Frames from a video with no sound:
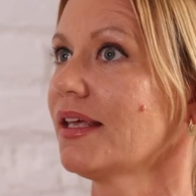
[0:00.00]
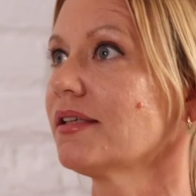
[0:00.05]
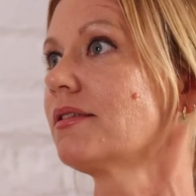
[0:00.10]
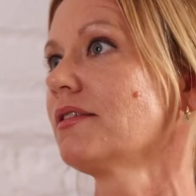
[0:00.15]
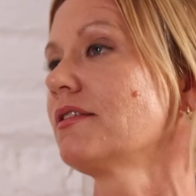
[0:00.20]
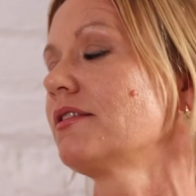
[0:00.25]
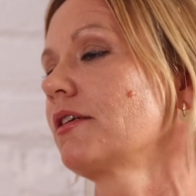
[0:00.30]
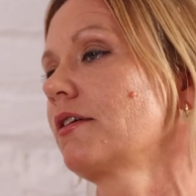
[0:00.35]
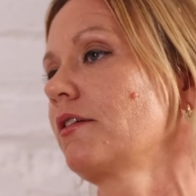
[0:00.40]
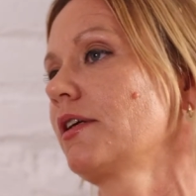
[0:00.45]

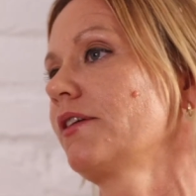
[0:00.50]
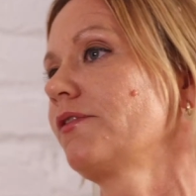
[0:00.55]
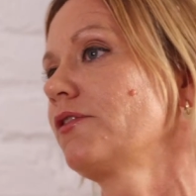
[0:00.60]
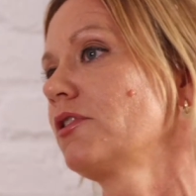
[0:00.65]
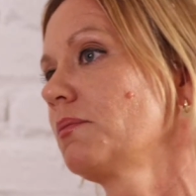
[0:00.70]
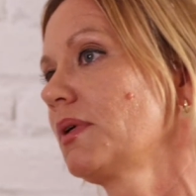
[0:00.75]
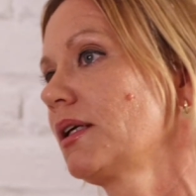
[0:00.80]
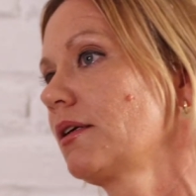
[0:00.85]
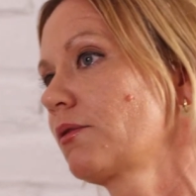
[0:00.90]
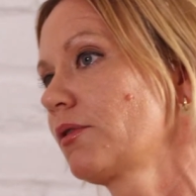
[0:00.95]
necessarily have
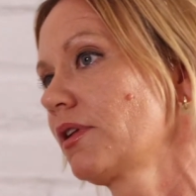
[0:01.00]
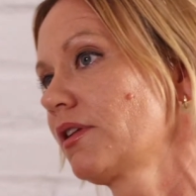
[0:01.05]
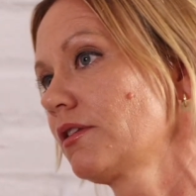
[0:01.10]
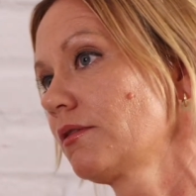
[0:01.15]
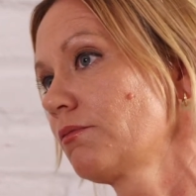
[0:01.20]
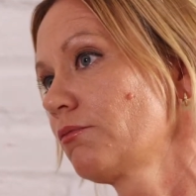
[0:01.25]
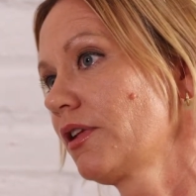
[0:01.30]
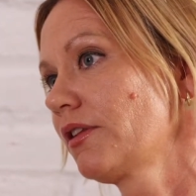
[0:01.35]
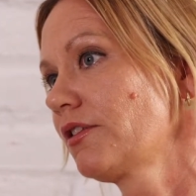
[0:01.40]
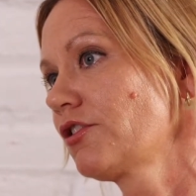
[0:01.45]
to make it with,
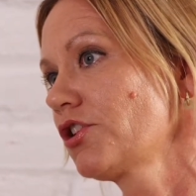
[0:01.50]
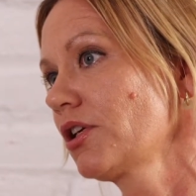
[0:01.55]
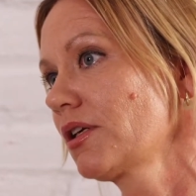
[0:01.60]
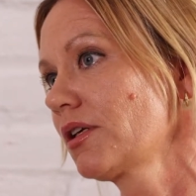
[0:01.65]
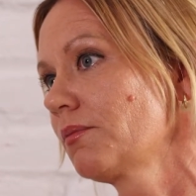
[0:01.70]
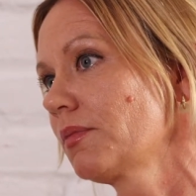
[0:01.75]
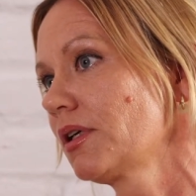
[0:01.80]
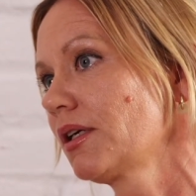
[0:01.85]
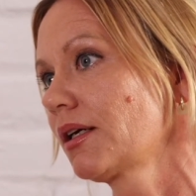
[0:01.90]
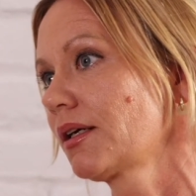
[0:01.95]
with
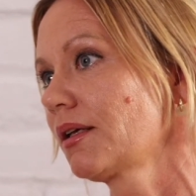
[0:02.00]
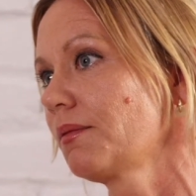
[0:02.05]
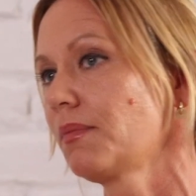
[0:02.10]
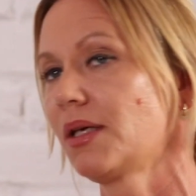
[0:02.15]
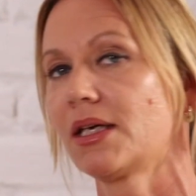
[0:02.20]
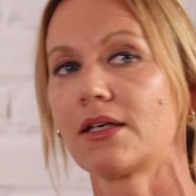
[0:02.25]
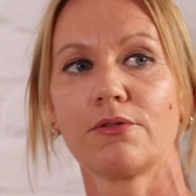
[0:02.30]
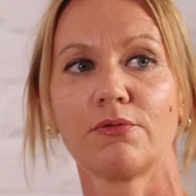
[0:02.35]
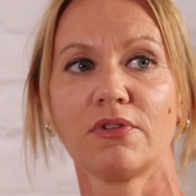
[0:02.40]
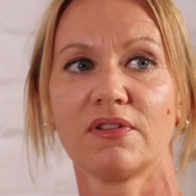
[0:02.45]
chicken, but I can
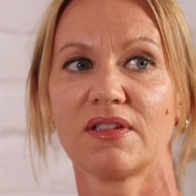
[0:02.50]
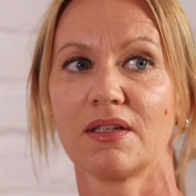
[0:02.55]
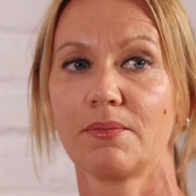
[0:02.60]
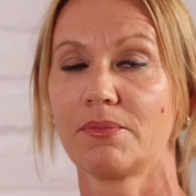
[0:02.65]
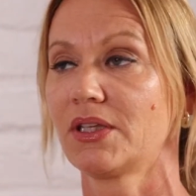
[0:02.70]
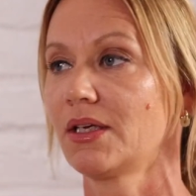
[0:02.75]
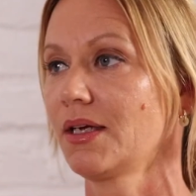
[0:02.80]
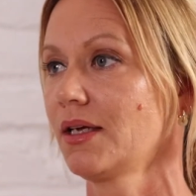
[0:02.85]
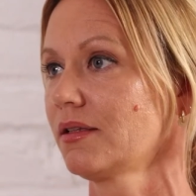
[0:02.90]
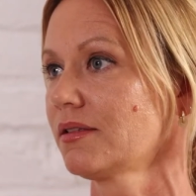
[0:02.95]
make it with
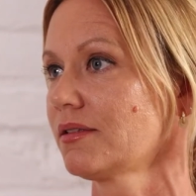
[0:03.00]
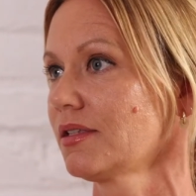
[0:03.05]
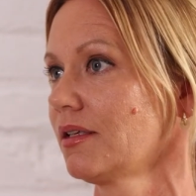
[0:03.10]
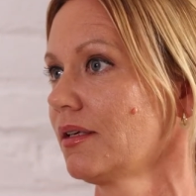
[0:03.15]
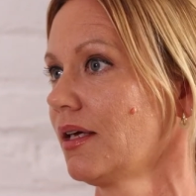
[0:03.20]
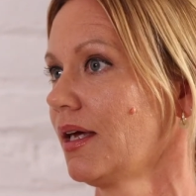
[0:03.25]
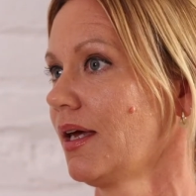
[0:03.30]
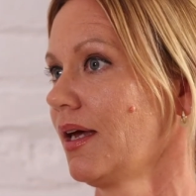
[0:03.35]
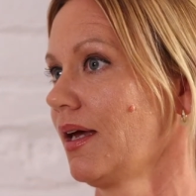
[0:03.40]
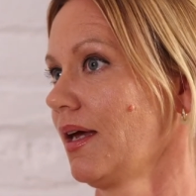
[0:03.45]
something else.
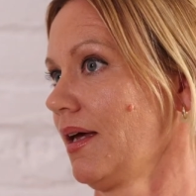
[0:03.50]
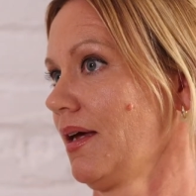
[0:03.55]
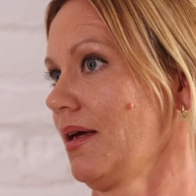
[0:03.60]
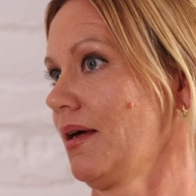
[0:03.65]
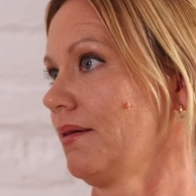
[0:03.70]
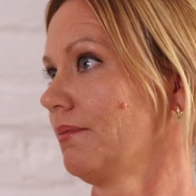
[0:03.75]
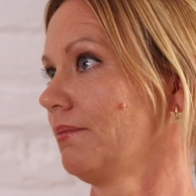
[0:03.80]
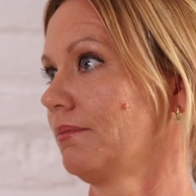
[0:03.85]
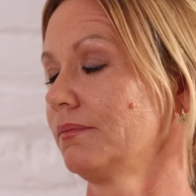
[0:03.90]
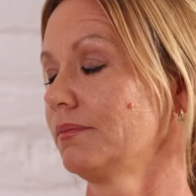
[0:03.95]
And
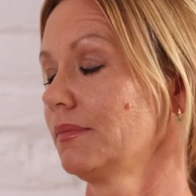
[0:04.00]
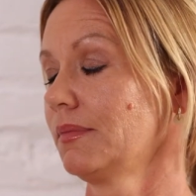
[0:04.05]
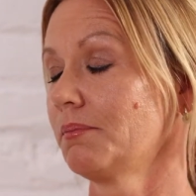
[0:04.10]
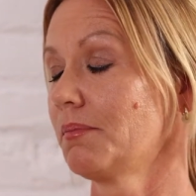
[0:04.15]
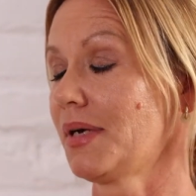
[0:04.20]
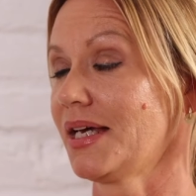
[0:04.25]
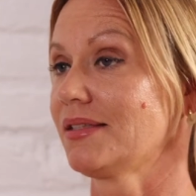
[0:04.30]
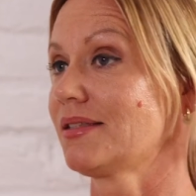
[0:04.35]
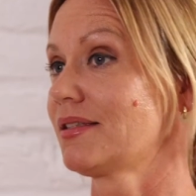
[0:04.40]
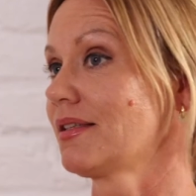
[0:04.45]

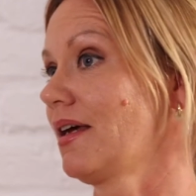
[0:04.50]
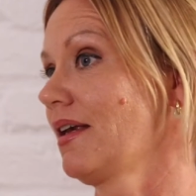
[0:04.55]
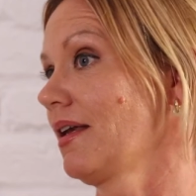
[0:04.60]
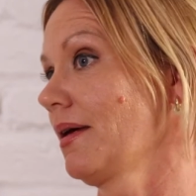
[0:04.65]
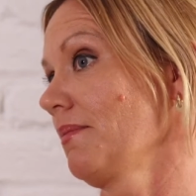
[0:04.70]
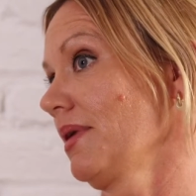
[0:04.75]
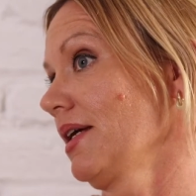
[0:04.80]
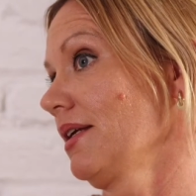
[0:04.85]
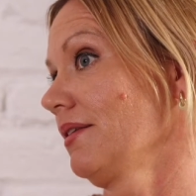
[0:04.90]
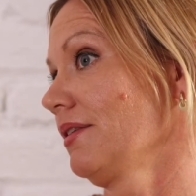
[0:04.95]
my son,
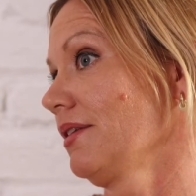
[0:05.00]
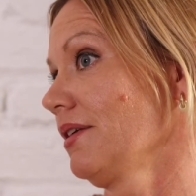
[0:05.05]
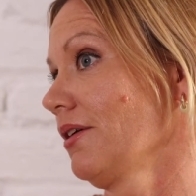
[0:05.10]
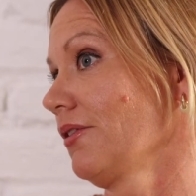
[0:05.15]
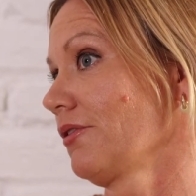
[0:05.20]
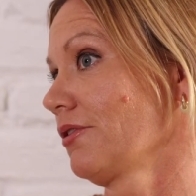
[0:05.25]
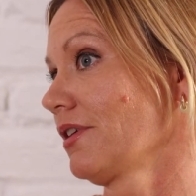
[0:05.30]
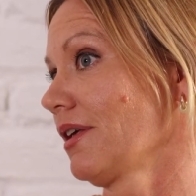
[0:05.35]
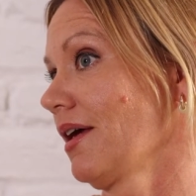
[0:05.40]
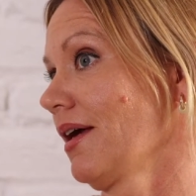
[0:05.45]
I made it the
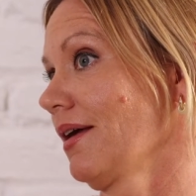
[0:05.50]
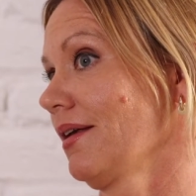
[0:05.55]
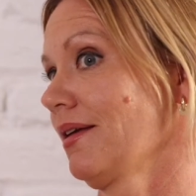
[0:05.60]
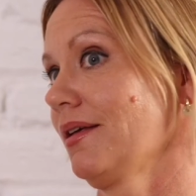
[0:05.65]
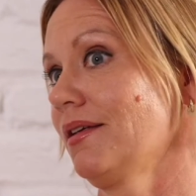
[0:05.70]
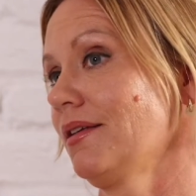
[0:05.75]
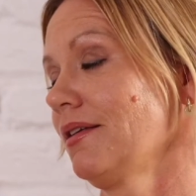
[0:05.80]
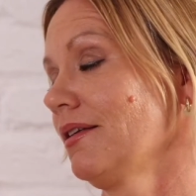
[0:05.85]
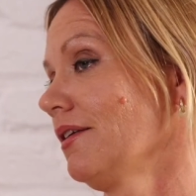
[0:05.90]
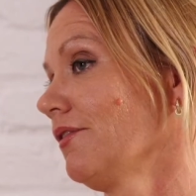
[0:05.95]
other day and
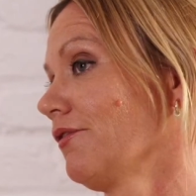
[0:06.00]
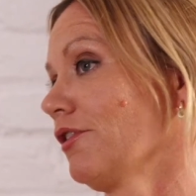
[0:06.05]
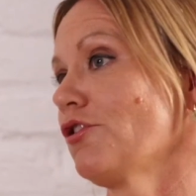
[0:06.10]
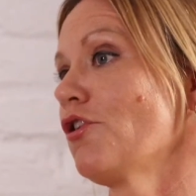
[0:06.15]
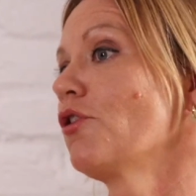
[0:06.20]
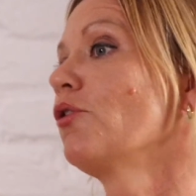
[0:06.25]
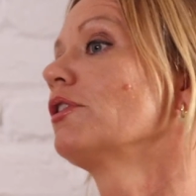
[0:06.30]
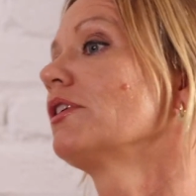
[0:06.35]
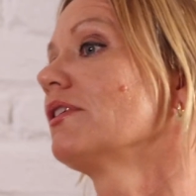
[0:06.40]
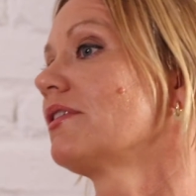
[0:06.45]
he didn't even
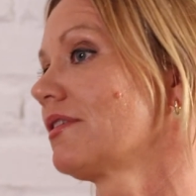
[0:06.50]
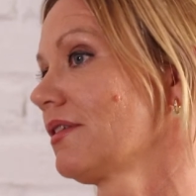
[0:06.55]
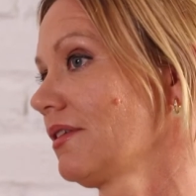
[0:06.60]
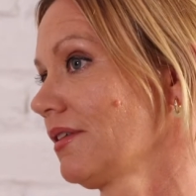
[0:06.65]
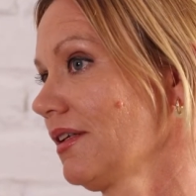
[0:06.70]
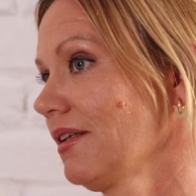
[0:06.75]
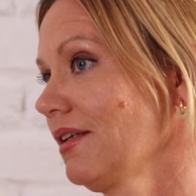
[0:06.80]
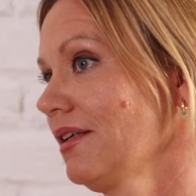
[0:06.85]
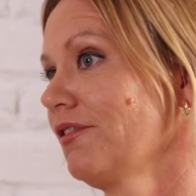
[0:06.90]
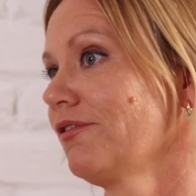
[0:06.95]
notice
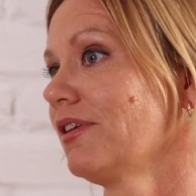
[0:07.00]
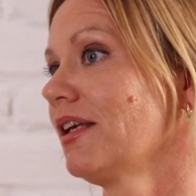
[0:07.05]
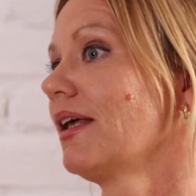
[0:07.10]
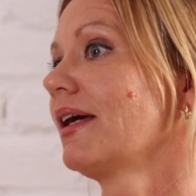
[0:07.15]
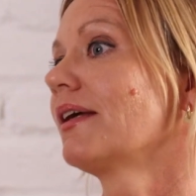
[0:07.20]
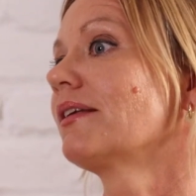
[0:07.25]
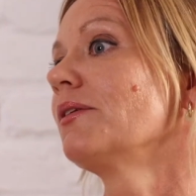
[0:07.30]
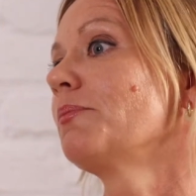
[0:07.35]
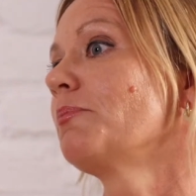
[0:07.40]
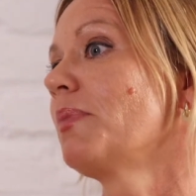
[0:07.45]
it, and he even
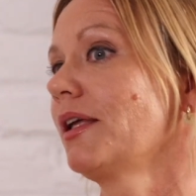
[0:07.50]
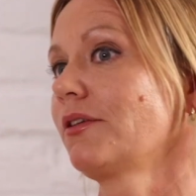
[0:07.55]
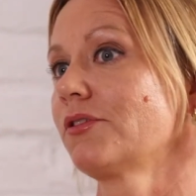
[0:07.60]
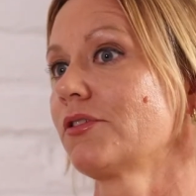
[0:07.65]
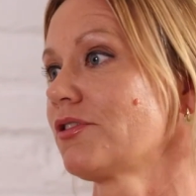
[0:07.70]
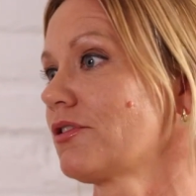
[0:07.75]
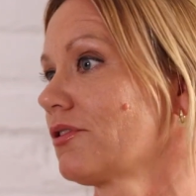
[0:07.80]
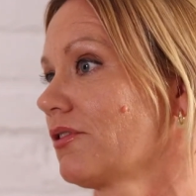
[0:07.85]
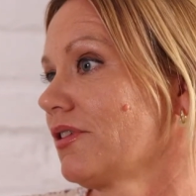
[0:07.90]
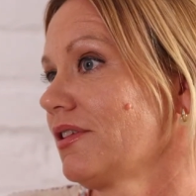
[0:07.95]
liked it better.
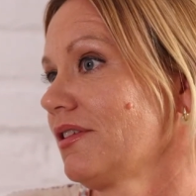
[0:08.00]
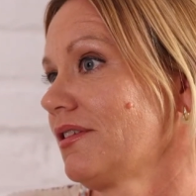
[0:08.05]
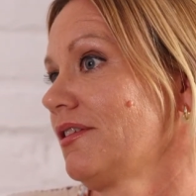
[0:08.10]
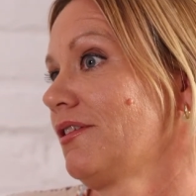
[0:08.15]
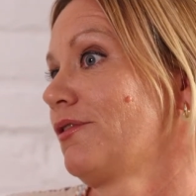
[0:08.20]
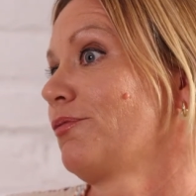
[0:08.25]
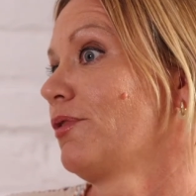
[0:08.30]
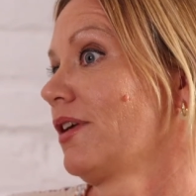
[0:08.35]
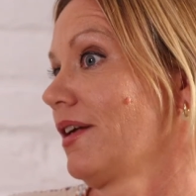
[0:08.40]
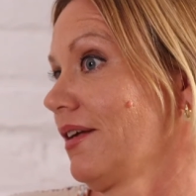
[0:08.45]
So this
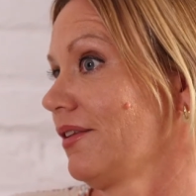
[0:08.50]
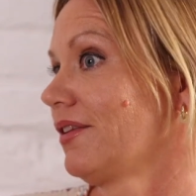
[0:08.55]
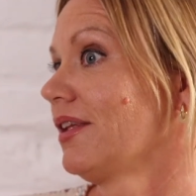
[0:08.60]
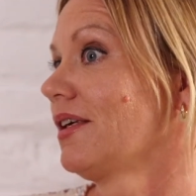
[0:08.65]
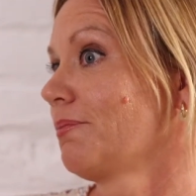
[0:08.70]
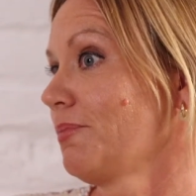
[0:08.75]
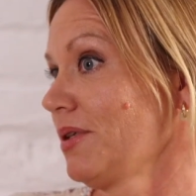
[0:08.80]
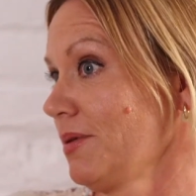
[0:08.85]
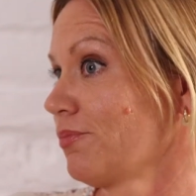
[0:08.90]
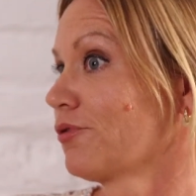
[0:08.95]
is what I
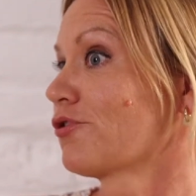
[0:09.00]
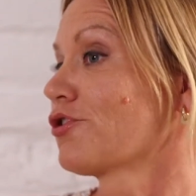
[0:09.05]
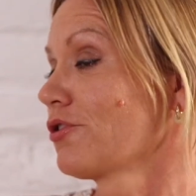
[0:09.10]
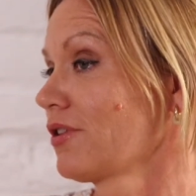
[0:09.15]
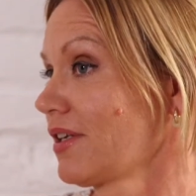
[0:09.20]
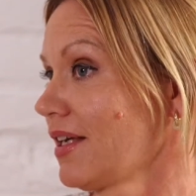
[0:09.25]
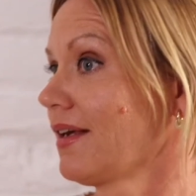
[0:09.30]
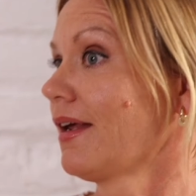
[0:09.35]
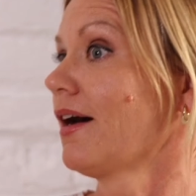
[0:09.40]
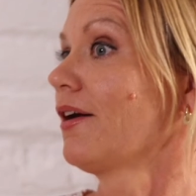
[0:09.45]
think people
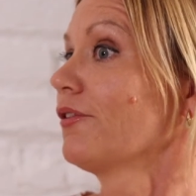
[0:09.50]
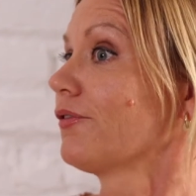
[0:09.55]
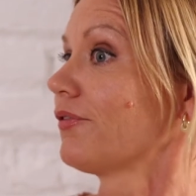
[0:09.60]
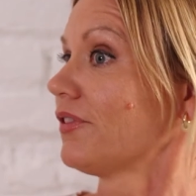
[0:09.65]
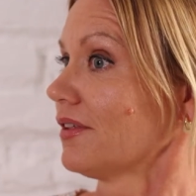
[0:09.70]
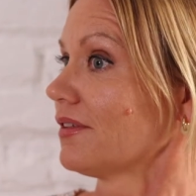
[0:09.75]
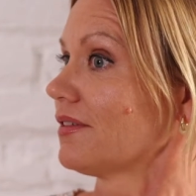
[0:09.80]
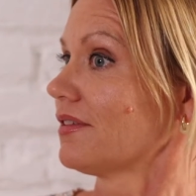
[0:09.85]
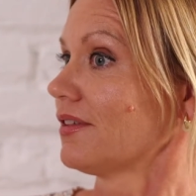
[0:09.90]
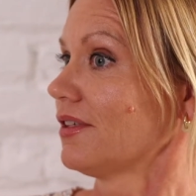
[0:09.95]
should get out of
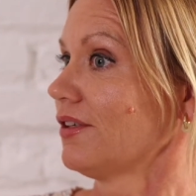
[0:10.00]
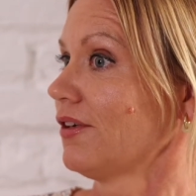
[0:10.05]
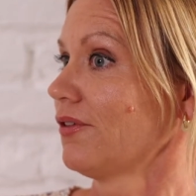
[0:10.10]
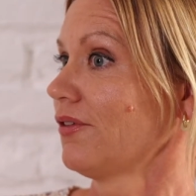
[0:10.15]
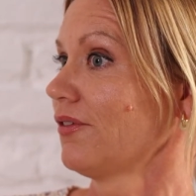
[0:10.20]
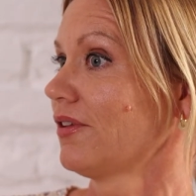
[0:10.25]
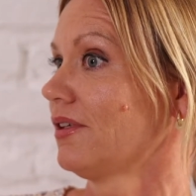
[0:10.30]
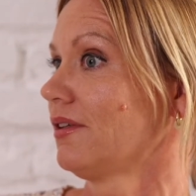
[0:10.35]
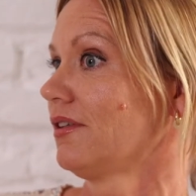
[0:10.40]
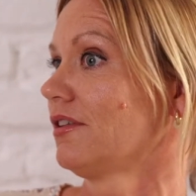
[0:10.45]
this, you
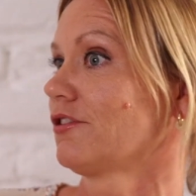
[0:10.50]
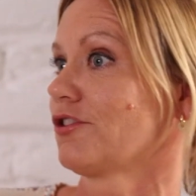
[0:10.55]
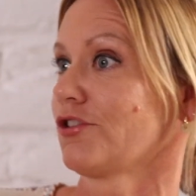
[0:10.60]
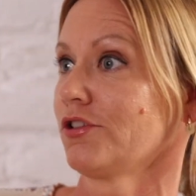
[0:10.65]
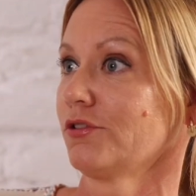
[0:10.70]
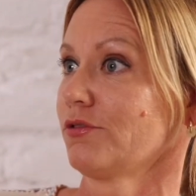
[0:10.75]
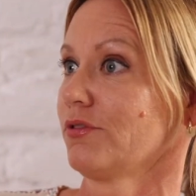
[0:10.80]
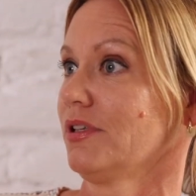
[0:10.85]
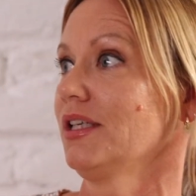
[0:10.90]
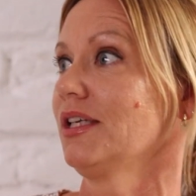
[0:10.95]
know, that their
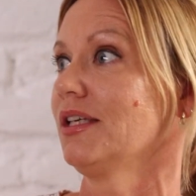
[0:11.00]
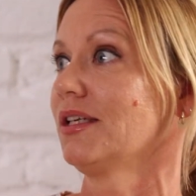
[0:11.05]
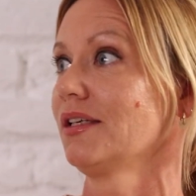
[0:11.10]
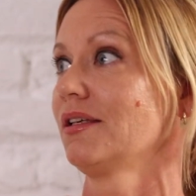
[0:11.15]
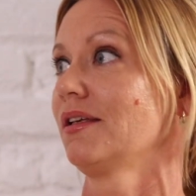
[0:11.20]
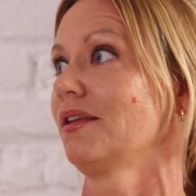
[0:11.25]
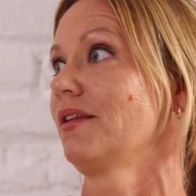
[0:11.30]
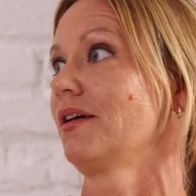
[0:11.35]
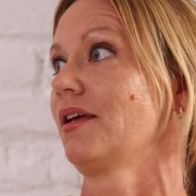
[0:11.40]
children eat it and